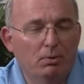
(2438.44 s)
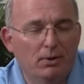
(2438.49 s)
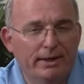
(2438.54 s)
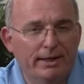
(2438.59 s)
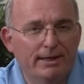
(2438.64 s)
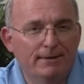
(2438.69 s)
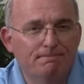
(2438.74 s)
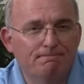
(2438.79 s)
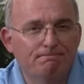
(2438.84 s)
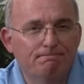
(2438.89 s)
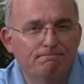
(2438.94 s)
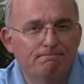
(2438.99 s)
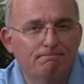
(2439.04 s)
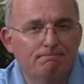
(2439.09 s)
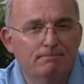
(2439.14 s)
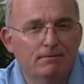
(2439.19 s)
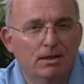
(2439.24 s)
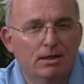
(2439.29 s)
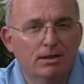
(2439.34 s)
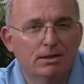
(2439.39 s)
role play,
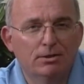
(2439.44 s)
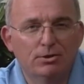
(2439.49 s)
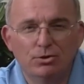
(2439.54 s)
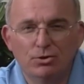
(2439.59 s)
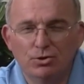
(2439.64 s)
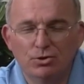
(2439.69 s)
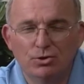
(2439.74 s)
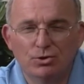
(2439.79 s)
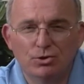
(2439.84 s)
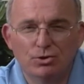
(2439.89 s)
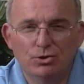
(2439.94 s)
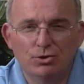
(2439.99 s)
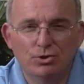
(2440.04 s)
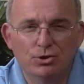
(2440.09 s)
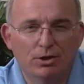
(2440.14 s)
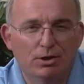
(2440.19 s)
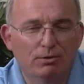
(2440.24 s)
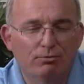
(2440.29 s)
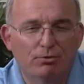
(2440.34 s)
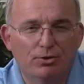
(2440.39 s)

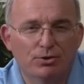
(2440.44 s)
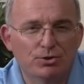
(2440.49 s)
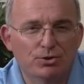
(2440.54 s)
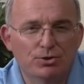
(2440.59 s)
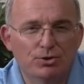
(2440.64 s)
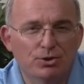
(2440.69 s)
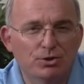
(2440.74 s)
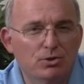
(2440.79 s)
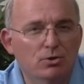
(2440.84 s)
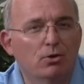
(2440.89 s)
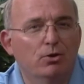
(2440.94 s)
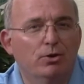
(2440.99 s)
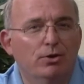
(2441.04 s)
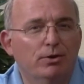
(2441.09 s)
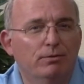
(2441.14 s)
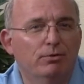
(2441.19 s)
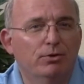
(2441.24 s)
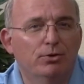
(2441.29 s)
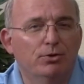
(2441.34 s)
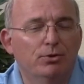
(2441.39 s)
Jennifer has just
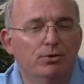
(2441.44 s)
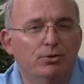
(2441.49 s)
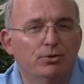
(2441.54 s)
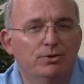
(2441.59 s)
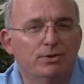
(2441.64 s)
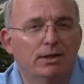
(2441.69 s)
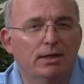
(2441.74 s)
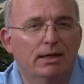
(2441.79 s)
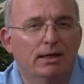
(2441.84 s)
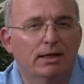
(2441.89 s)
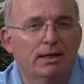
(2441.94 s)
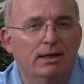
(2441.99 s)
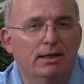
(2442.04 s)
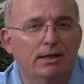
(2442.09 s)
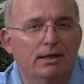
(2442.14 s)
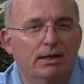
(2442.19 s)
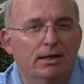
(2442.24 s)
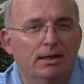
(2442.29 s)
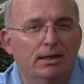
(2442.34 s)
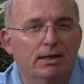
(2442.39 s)
learned of the news,
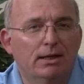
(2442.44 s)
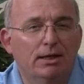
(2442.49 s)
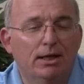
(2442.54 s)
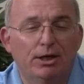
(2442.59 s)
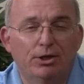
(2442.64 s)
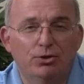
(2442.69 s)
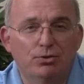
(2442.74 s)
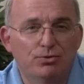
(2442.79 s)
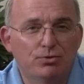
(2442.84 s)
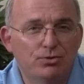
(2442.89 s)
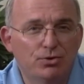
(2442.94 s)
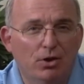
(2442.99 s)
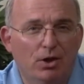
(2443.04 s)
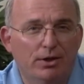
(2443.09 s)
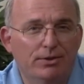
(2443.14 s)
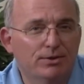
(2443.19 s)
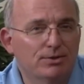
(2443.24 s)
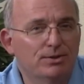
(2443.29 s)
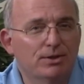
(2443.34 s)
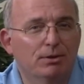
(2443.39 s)
and you
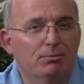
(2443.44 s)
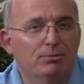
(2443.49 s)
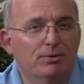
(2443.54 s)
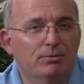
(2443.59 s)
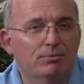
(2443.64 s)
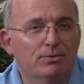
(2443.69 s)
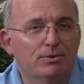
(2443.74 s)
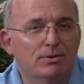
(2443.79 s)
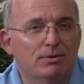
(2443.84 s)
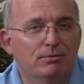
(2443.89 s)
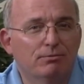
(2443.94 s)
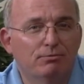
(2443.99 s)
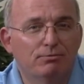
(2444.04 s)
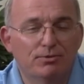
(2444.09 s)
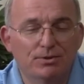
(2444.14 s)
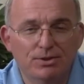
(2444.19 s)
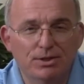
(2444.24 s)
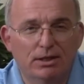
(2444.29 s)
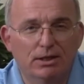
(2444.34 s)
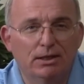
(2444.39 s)
saw the symptoms
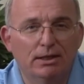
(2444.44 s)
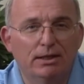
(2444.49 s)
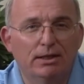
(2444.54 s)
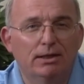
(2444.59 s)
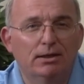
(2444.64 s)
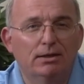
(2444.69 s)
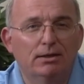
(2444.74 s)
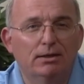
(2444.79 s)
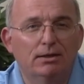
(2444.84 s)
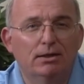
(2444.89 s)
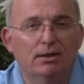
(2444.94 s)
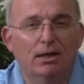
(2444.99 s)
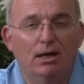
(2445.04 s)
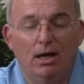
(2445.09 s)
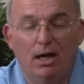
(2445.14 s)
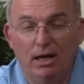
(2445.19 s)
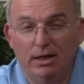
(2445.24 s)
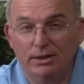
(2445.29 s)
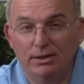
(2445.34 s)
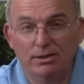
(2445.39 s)
physically,
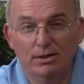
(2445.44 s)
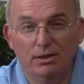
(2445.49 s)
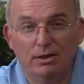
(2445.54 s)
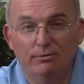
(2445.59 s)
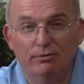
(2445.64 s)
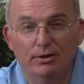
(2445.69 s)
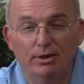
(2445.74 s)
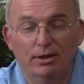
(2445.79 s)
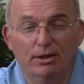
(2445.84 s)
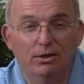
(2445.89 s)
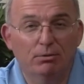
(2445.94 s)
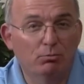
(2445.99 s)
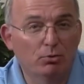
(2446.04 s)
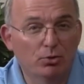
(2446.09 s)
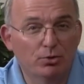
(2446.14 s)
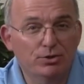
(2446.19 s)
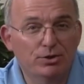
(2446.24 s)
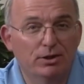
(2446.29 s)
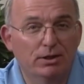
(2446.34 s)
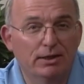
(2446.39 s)
cognitively,
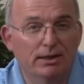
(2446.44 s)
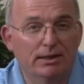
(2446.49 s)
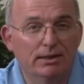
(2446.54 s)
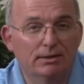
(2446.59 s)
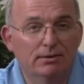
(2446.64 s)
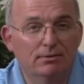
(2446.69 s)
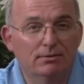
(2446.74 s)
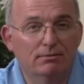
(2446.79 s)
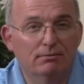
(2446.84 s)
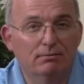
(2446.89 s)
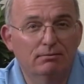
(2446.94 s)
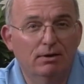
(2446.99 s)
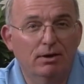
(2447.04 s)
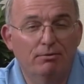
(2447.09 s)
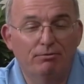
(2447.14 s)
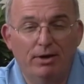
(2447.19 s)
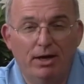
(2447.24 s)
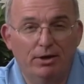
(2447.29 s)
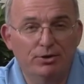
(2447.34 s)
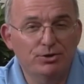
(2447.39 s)
and emotionally
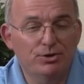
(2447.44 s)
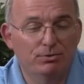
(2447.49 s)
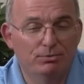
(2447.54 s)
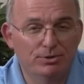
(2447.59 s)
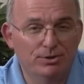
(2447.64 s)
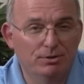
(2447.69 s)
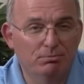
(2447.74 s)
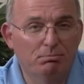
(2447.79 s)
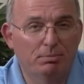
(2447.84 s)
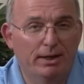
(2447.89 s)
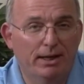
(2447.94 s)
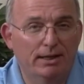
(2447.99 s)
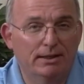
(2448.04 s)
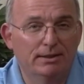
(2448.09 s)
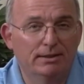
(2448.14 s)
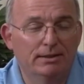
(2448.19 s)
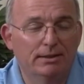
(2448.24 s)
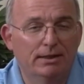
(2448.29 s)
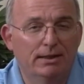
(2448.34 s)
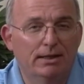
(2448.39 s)
of how she was
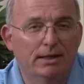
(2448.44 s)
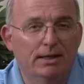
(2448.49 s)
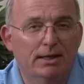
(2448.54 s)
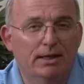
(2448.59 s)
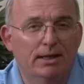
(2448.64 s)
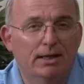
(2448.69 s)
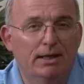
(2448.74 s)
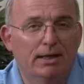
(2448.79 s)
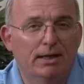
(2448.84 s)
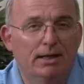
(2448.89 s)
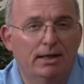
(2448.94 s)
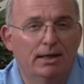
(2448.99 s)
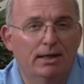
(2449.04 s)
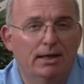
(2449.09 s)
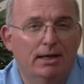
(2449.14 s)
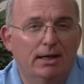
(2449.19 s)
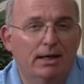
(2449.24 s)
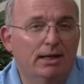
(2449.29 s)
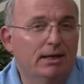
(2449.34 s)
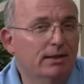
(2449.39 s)
impacted.
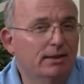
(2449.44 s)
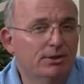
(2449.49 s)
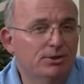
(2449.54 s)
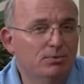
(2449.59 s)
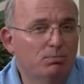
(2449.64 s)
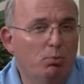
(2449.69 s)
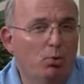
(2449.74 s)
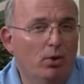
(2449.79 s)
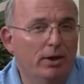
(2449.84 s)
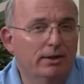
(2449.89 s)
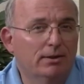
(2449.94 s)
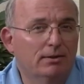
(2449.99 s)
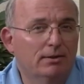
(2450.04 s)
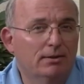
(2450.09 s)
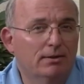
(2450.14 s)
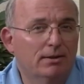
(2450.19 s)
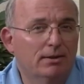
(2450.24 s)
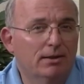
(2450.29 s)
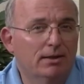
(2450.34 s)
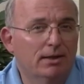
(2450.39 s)
And at this
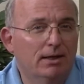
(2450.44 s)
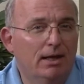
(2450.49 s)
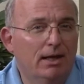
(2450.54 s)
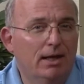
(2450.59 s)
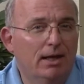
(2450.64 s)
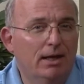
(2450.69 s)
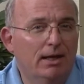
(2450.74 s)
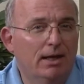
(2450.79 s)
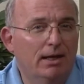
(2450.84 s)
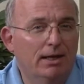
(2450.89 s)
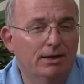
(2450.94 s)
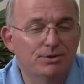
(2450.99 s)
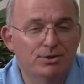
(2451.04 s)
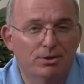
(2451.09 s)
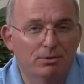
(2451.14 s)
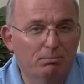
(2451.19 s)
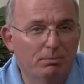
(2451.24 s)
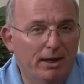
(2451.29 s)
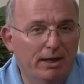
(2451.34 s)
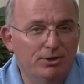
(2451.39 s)
point,
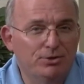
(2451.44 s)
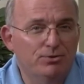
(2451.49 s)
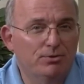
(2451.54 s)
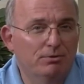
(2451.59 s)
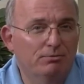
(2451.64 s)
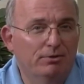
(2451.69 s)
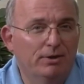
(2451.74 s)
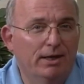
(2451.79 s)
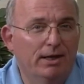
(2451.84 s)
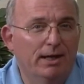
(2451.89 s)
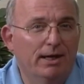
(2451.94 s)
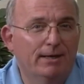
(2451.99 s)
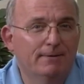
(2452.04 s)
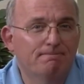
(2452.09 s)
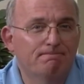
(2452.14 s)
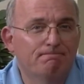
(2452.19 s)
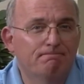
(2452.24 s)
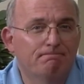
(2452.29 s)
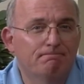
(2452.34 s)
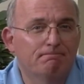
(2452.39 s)
as an ambassador of
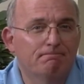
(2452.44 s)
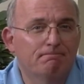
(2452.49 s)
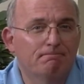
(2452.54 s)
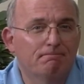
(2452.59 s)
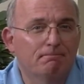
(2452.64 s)
God,